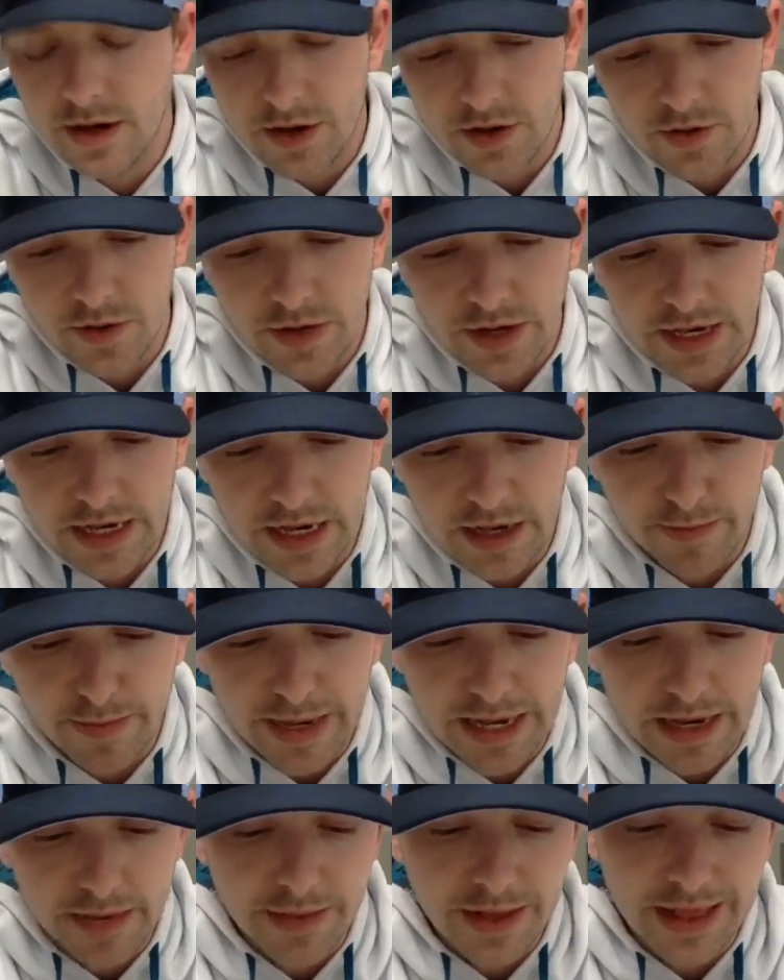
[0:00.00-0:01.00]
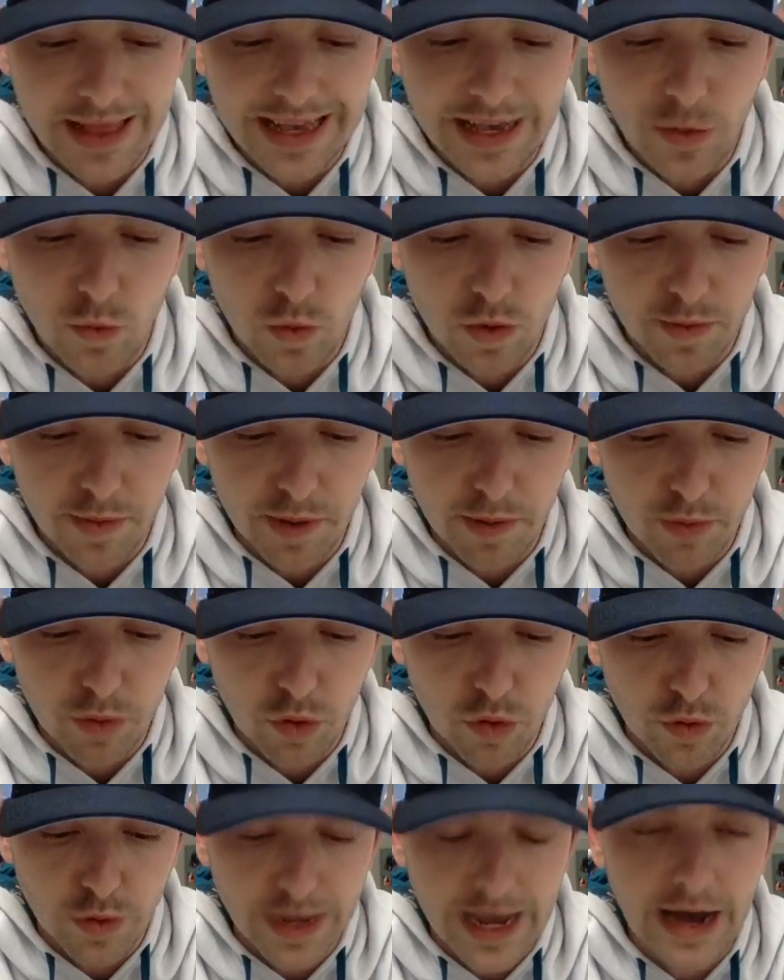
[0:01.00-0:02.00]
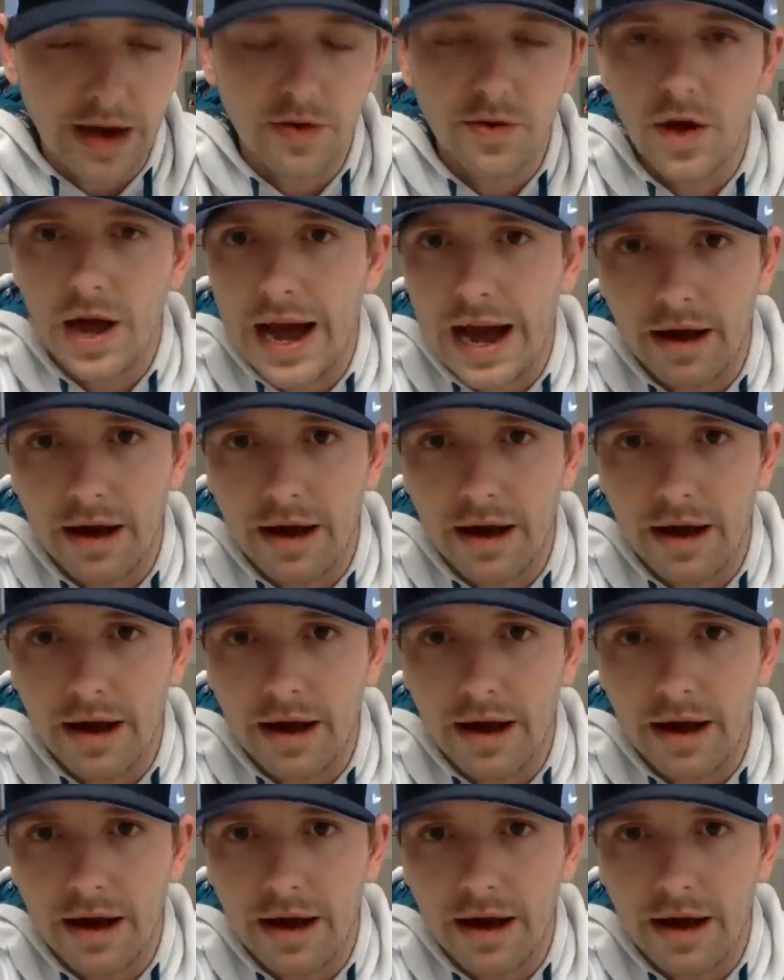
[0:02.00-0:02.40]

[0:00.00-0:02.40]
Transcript: So at 6 p.m., the link will be pulled down,